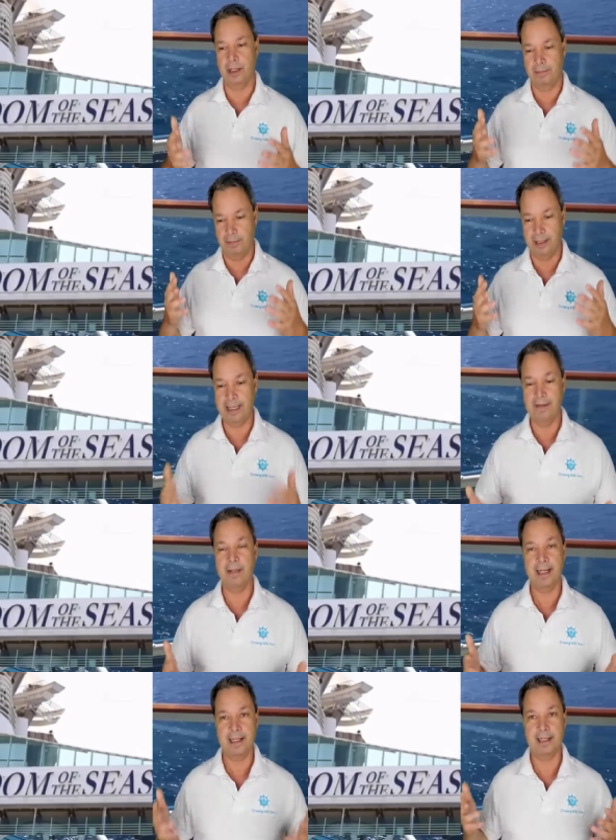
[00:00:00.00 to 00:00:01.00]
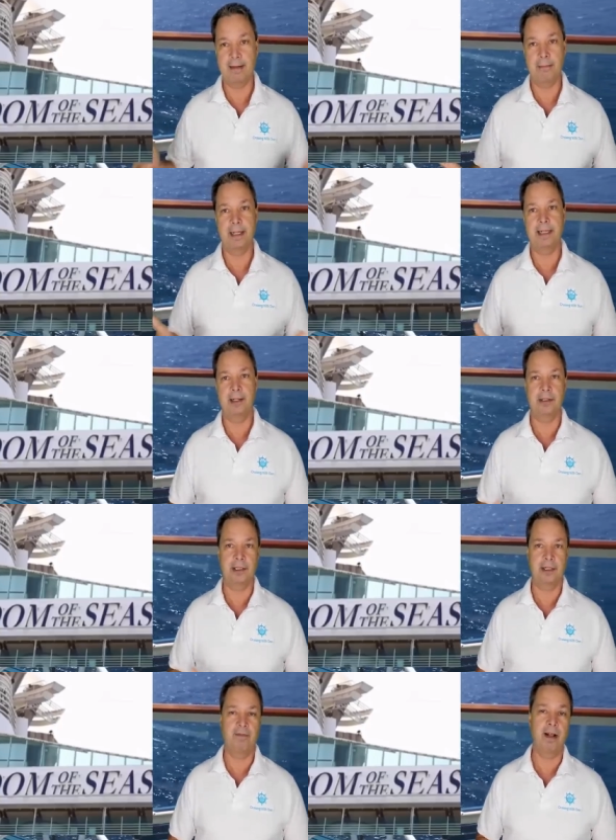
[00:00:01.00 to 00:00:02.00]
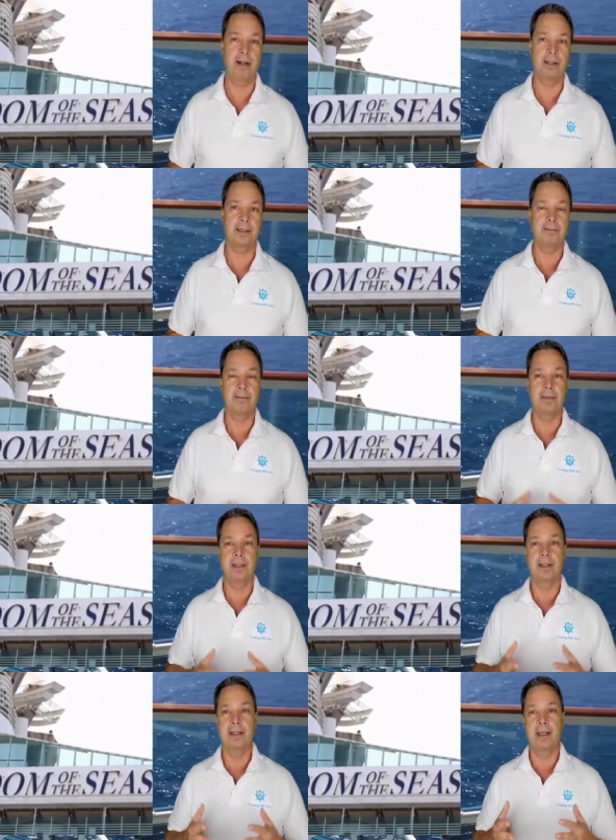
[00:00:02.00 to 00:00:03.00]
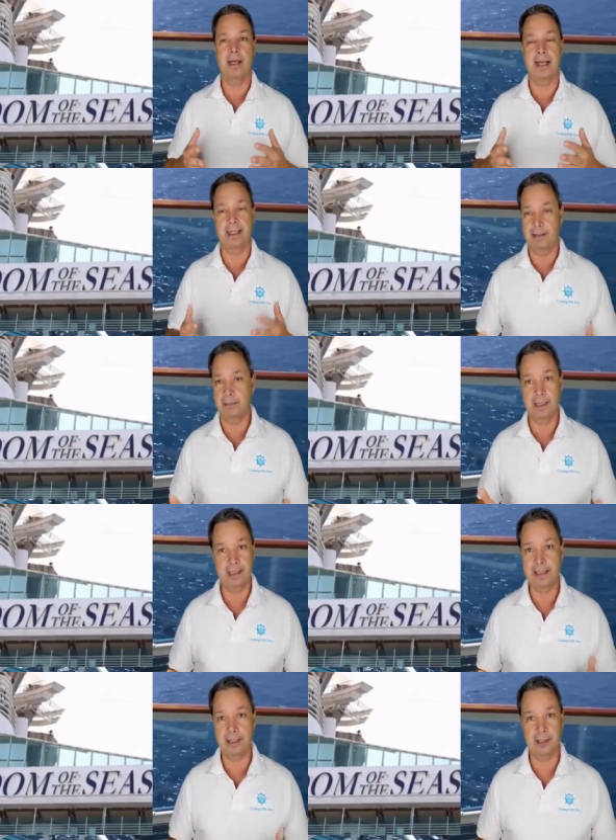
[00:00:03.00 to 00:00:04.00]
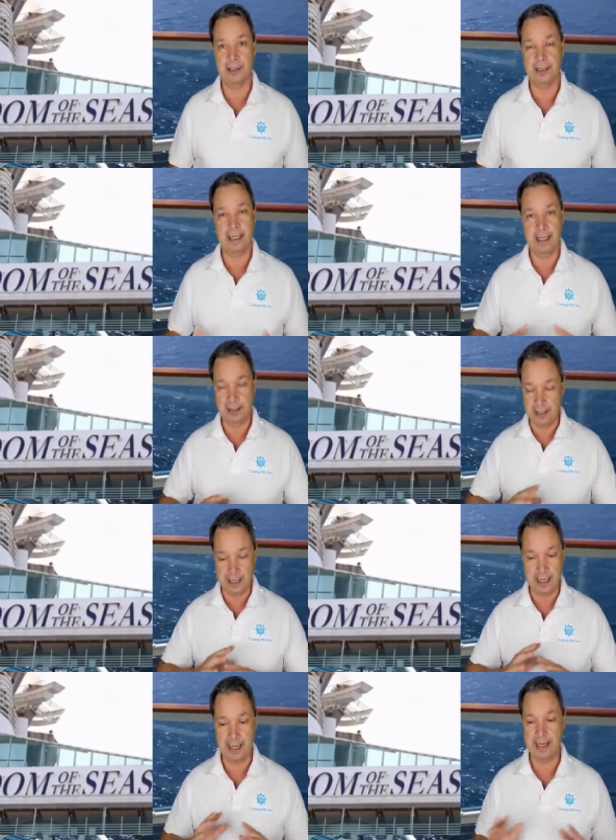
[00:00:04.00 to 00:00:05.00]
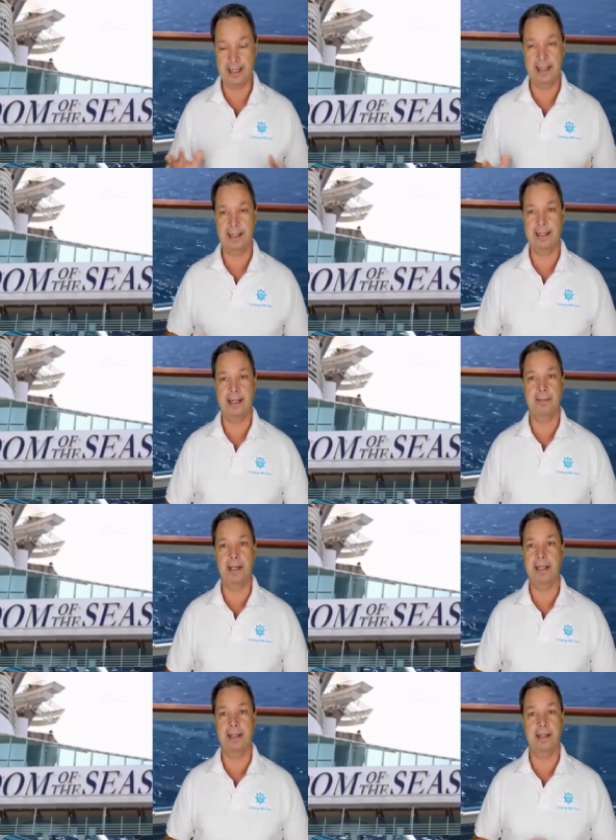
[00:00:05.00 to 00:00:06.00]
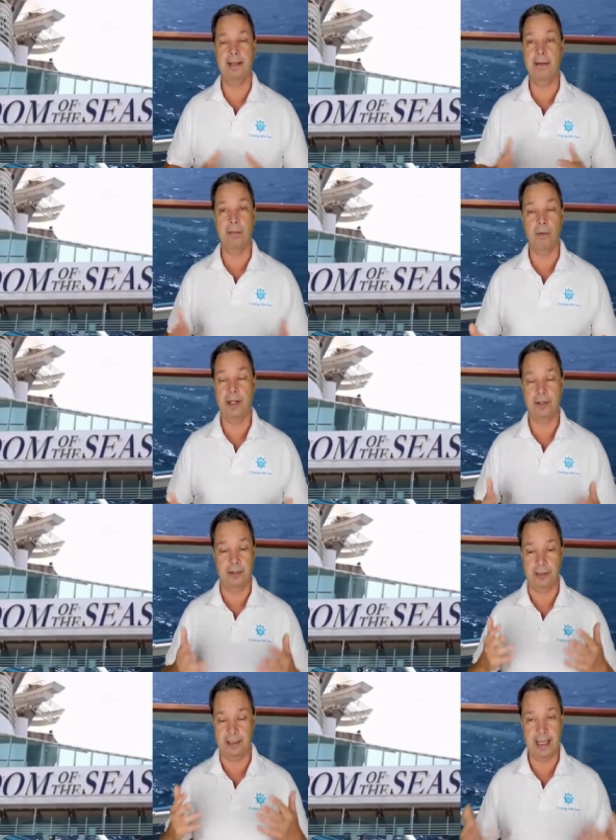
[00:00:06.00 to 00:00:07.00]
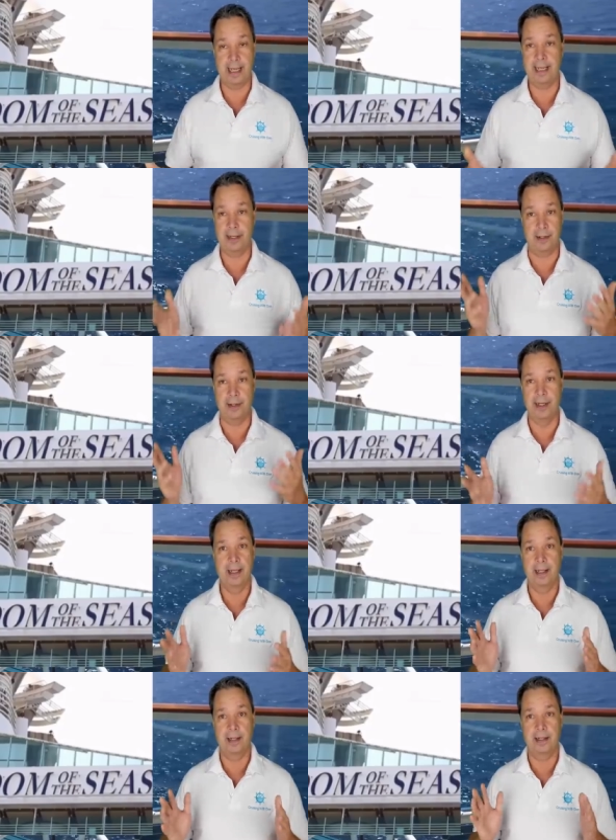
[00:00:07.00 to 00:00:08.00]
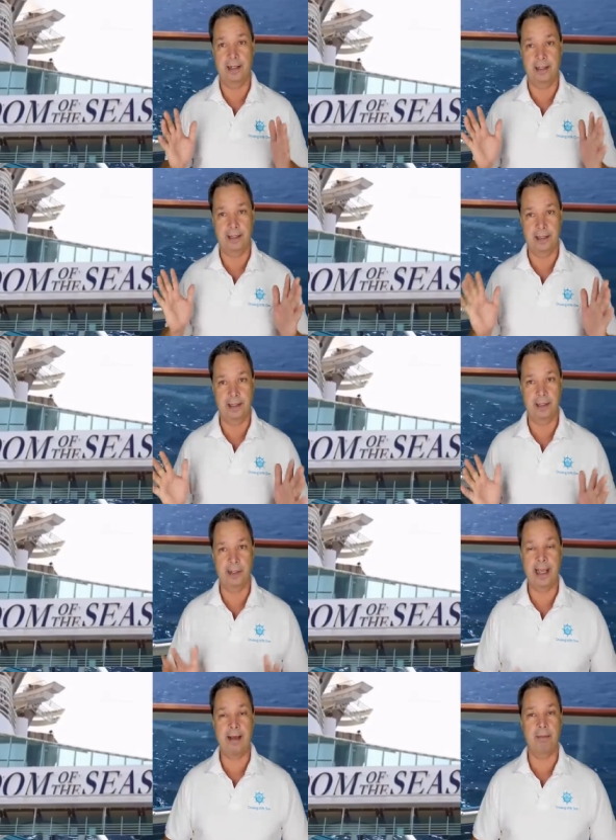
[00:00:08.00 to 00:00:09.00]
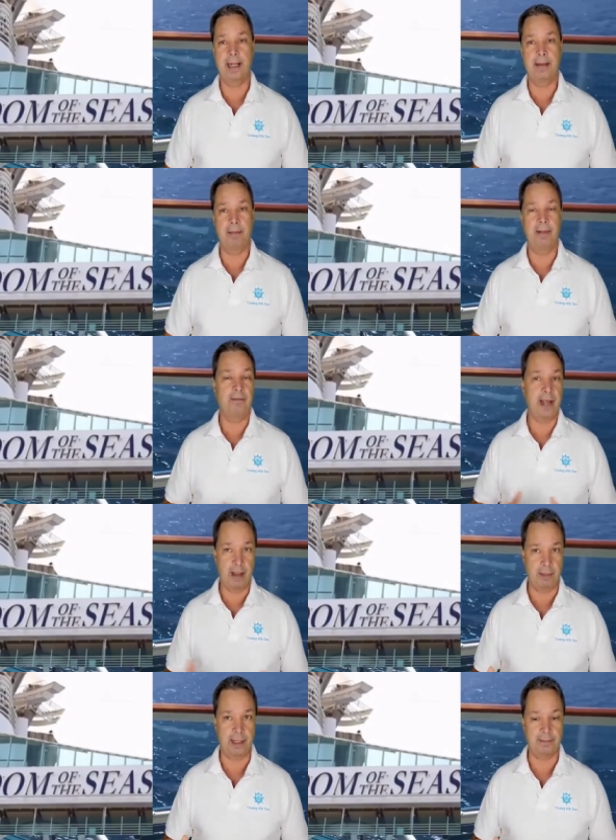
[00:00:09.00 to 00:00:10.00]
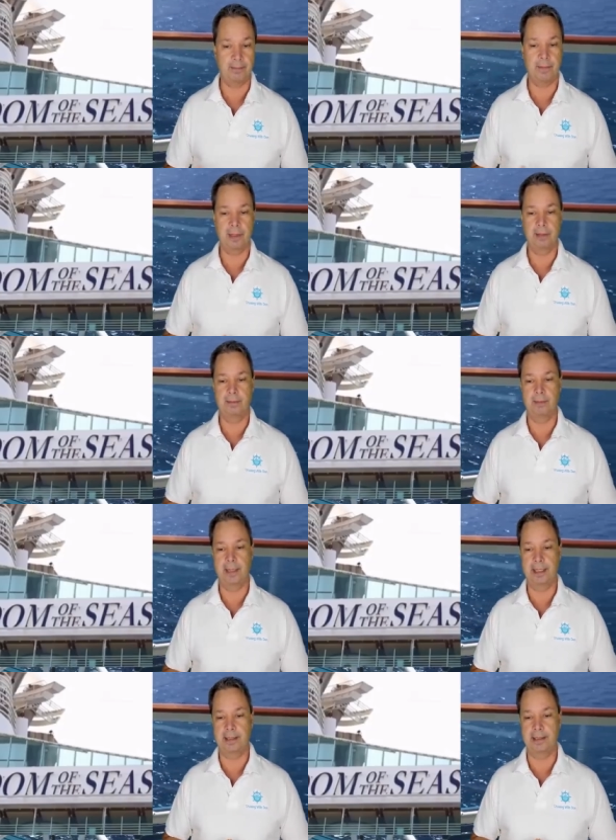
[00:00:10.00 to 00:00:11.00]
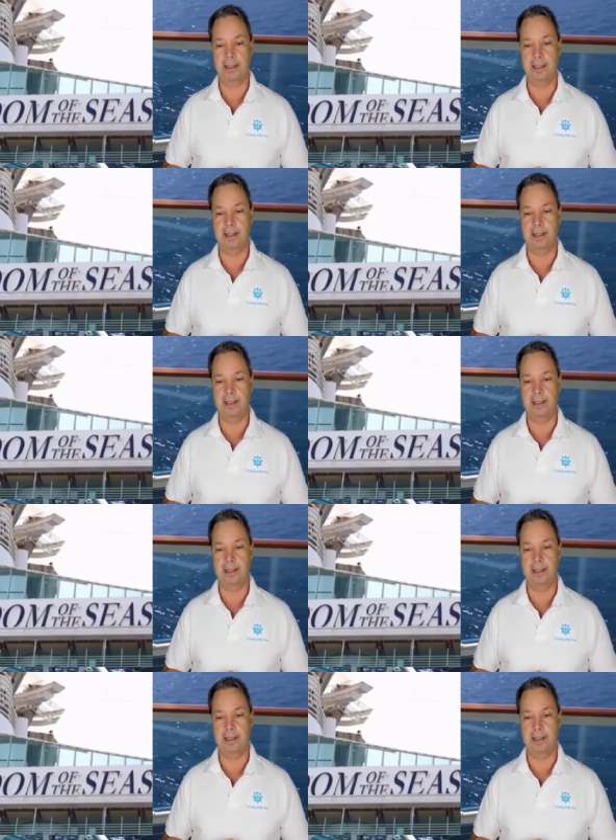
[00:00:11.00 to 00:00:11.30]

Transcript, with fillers: want to believe that it's somebody else's fault. I completely understand anything that they might come up with or say, or you can't blame the family. But